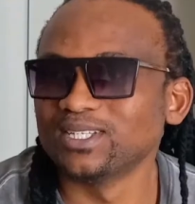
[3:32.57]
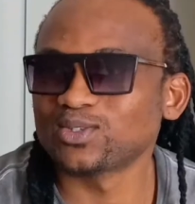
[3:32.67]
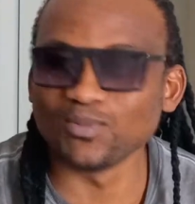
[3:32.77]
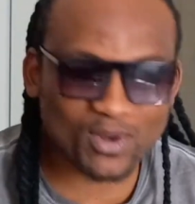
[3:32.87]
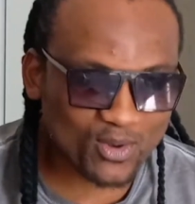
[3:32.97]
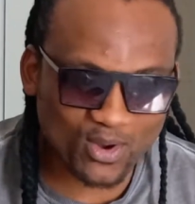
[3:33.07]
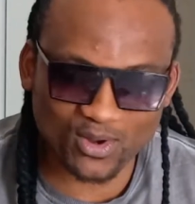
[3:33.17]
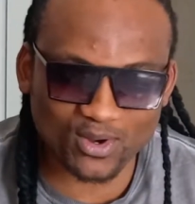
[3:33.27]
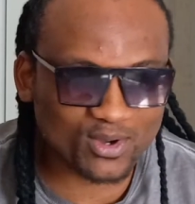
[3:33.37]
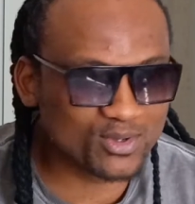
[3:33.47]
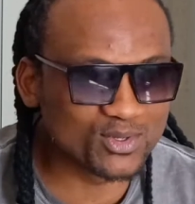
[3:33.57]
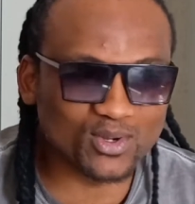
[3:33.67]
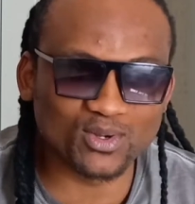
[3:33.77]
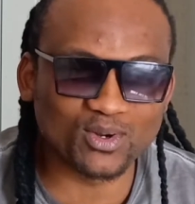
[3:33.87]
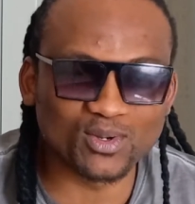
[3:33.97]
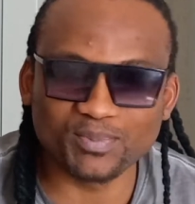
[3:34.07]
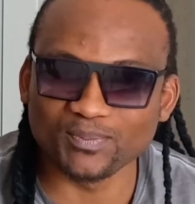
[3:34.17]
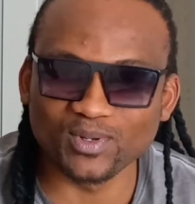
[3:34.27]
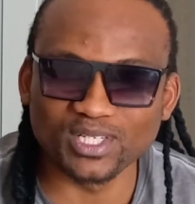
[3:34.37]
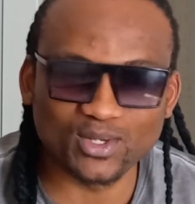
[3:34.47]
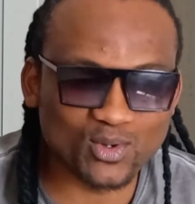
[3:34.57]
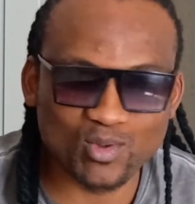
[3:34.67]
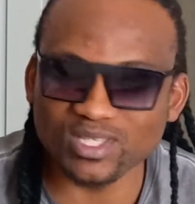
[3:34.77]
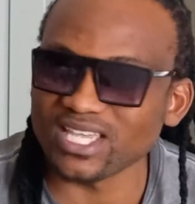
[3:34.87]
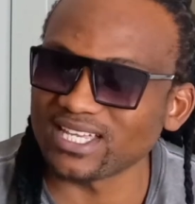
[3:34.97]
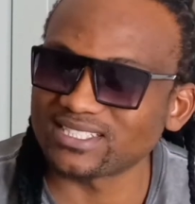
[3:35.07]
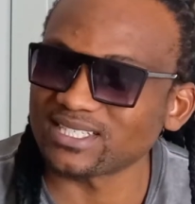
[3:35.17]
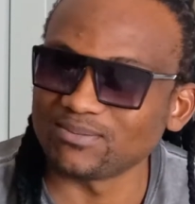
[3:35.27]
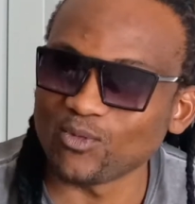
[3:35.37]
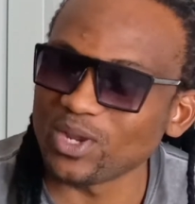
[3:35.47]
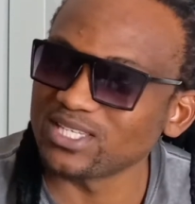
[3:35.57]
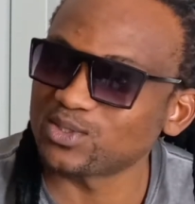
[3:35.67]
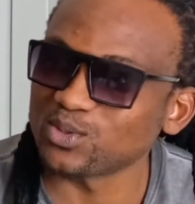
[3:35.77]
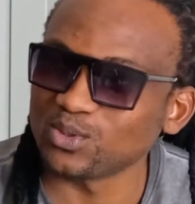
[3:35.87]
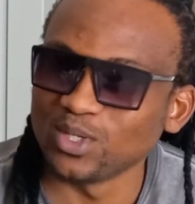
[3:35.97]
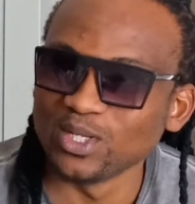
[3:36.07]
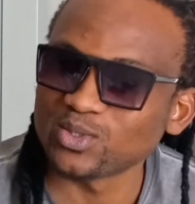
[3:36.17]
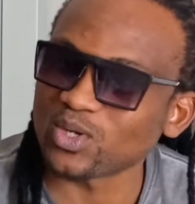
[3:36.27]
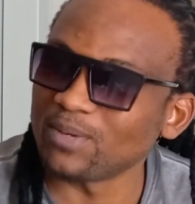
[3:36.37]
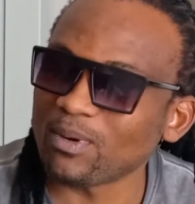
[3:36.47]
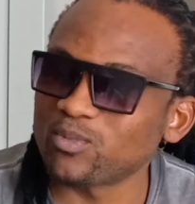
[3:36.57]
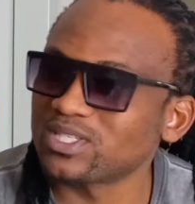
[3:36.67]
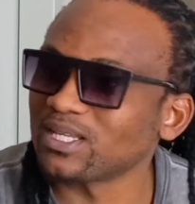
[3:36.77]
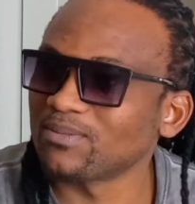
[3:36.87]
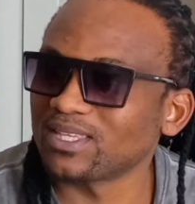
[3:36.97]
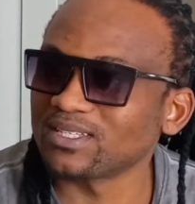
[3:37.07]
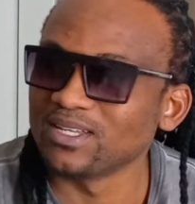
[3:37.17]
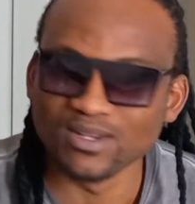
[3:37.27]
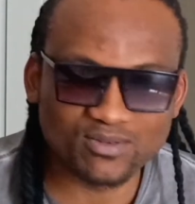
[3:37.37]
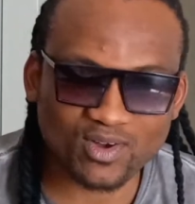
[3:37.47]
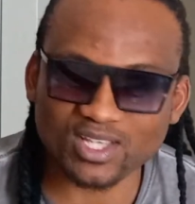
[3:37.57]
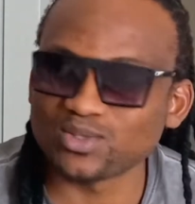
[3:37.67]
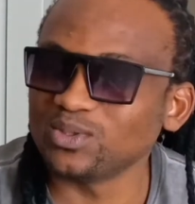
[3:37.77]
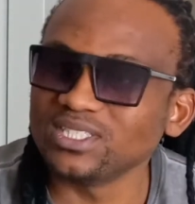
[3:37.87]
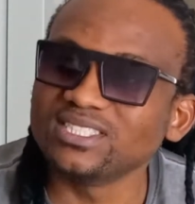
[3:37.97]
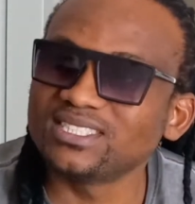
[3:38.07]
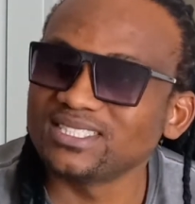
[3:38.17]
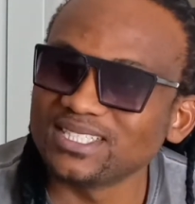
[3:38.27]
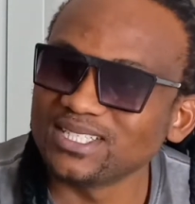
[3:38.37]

So Magogo, you know, all people, they always had some ways to come up with something for us to eat.